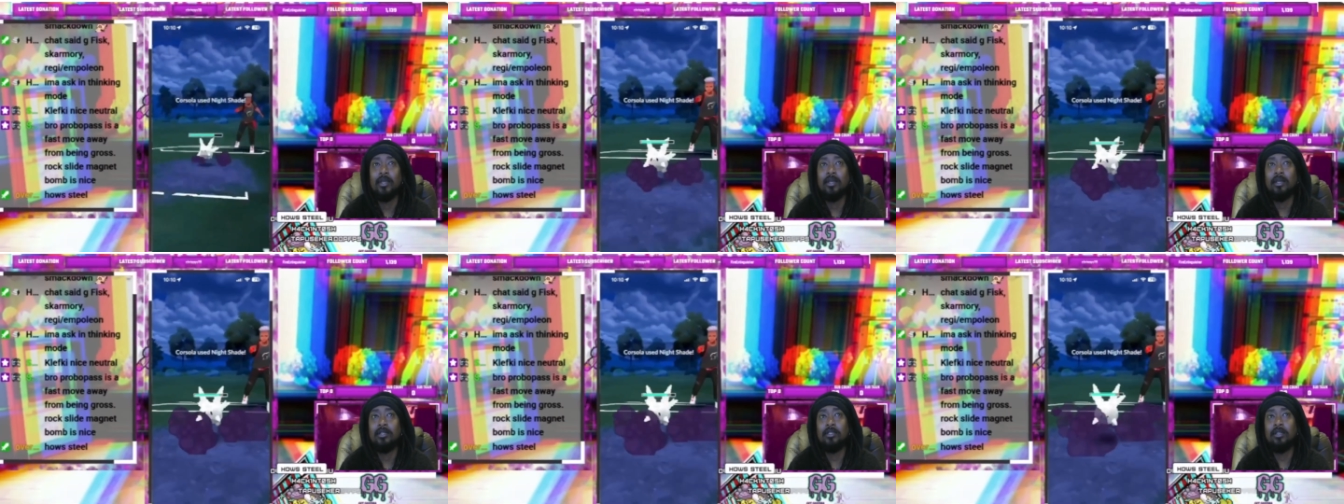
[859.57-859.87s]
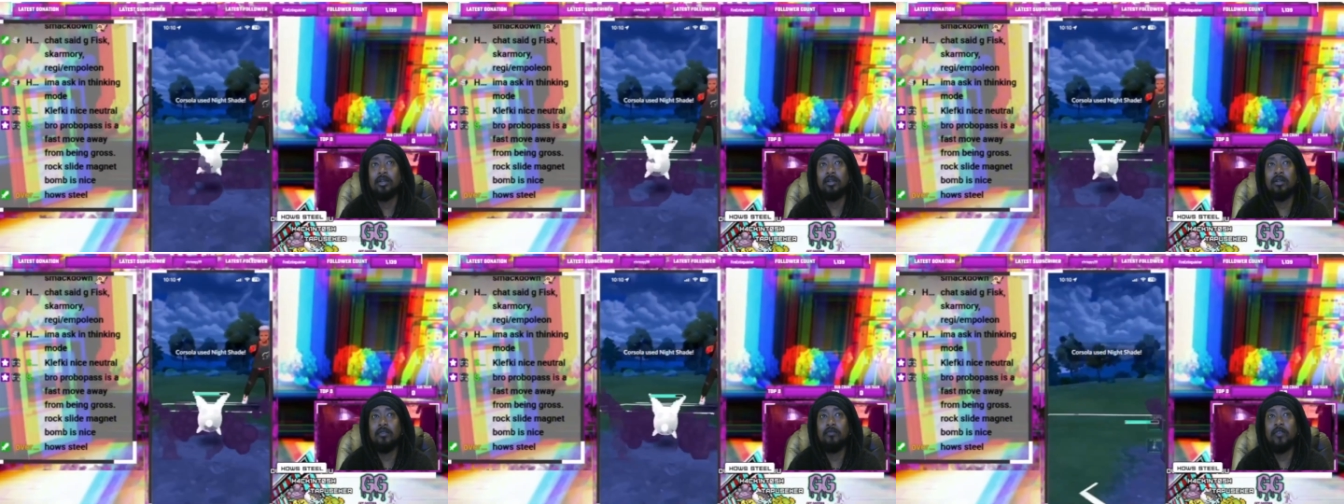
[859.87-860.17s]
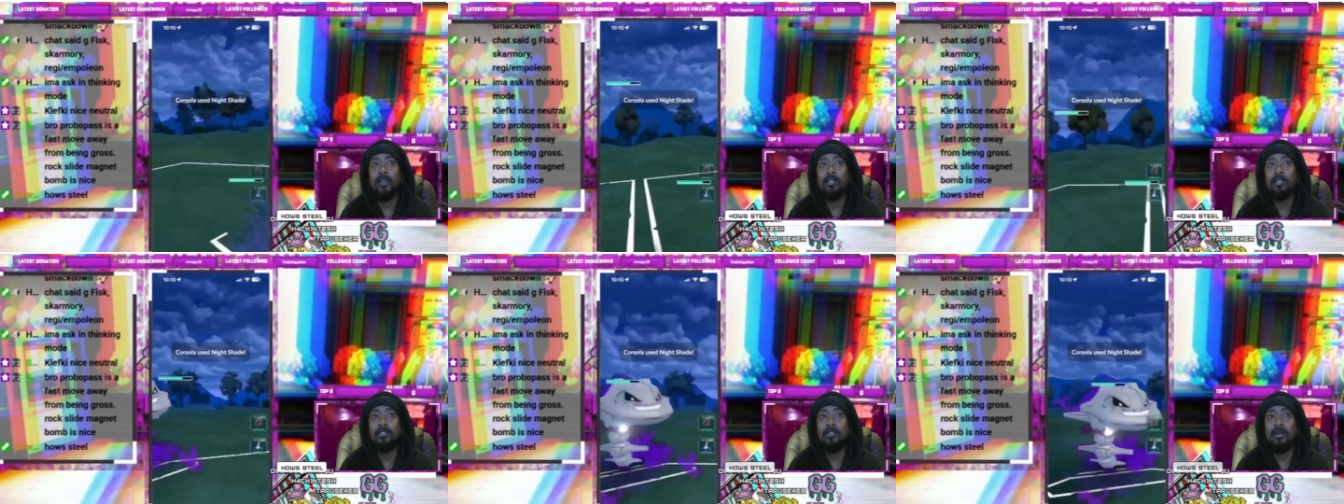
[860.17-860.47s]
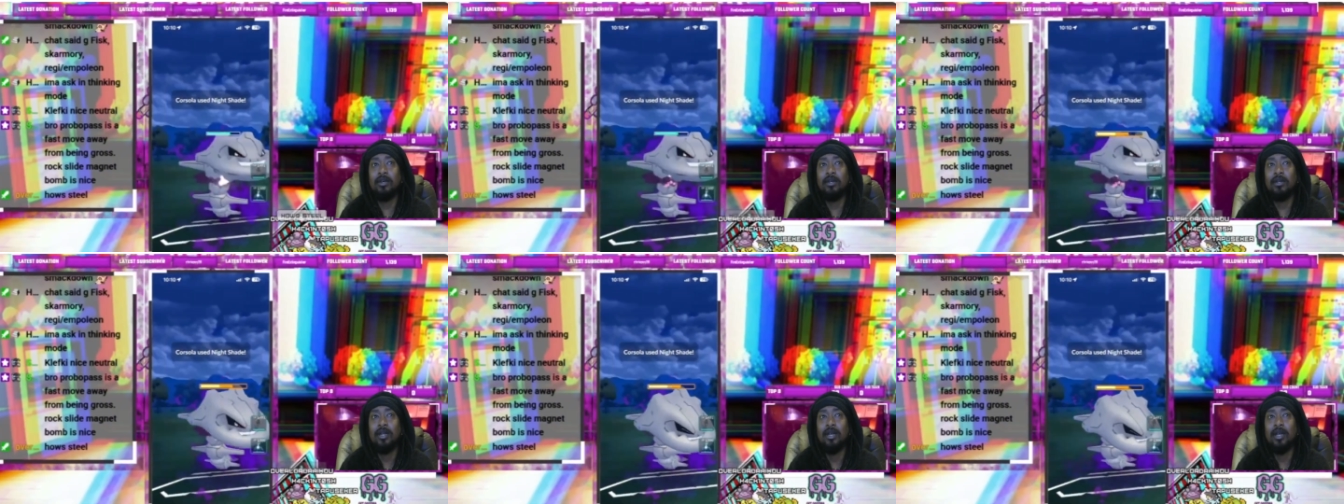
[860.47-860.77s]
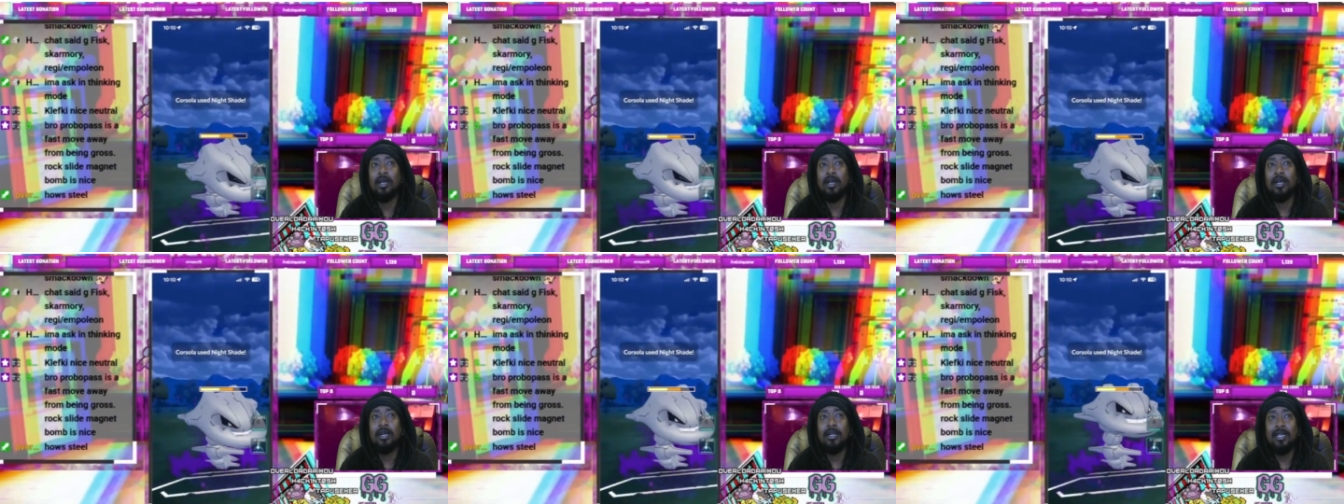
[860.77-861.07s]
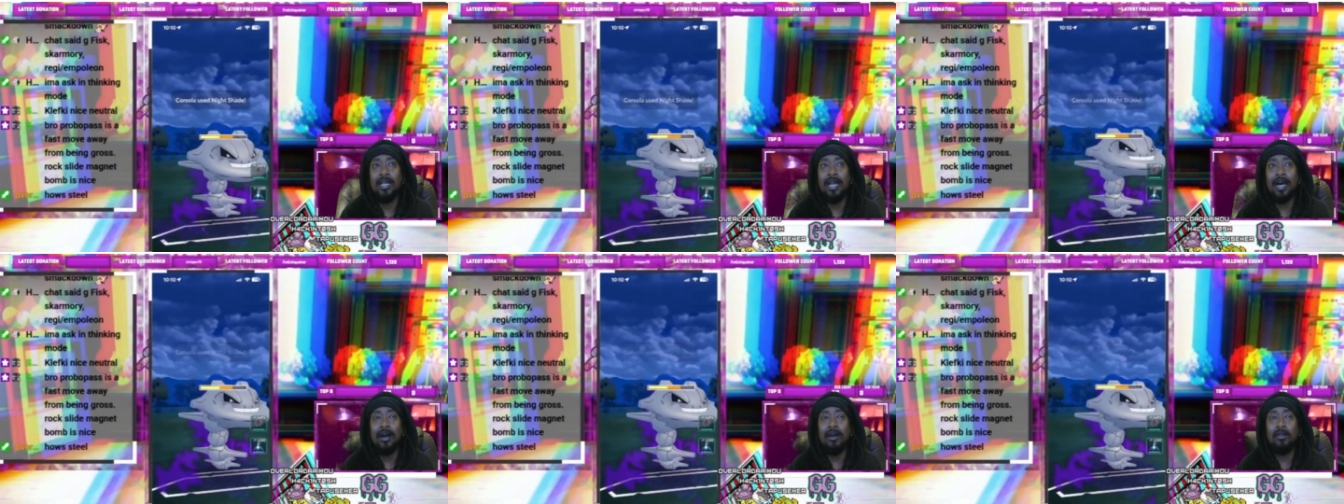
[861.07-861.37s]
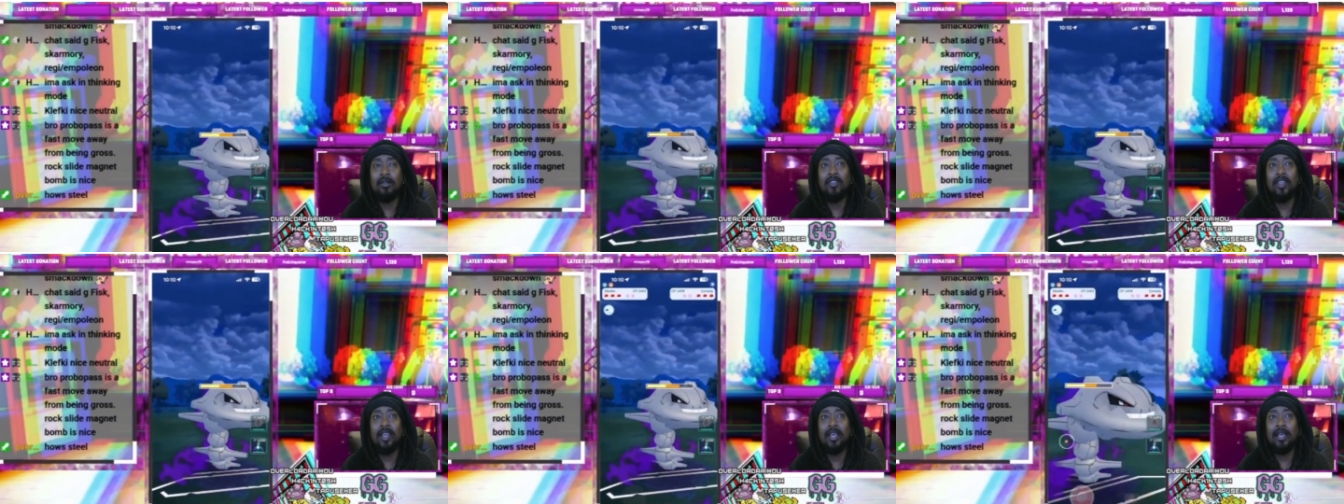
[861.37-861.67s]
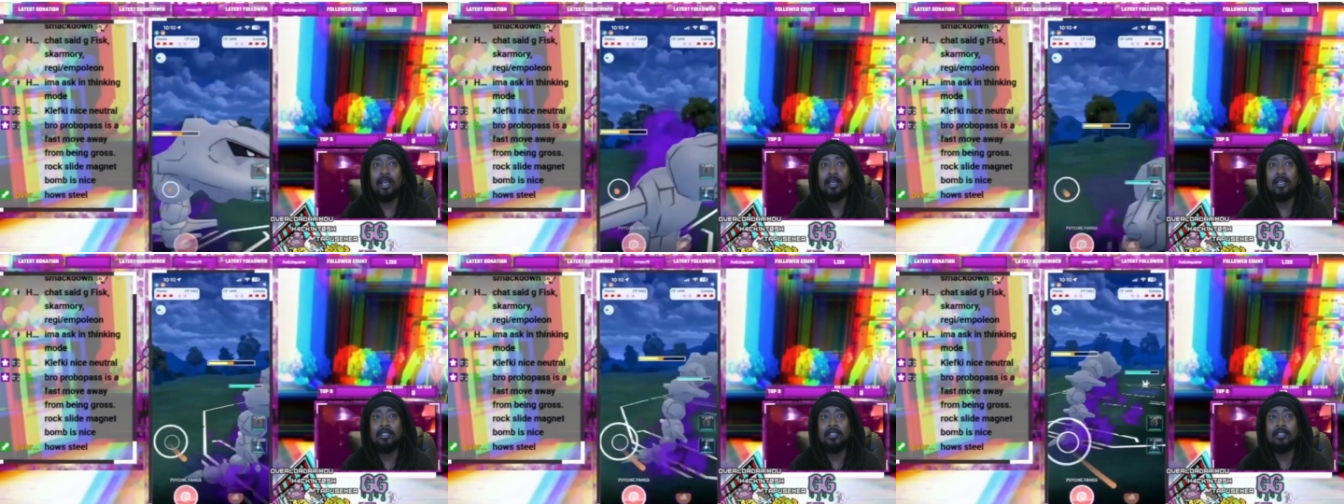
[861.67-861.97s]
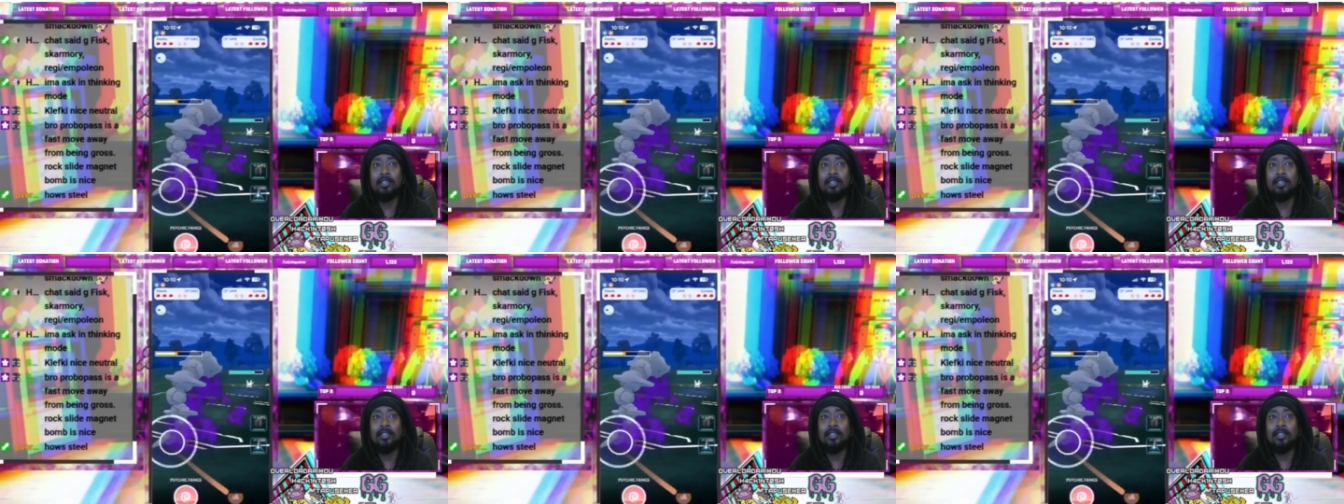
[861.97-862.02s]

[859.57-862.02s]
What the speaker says: Thunderfangs are. Now the thing is,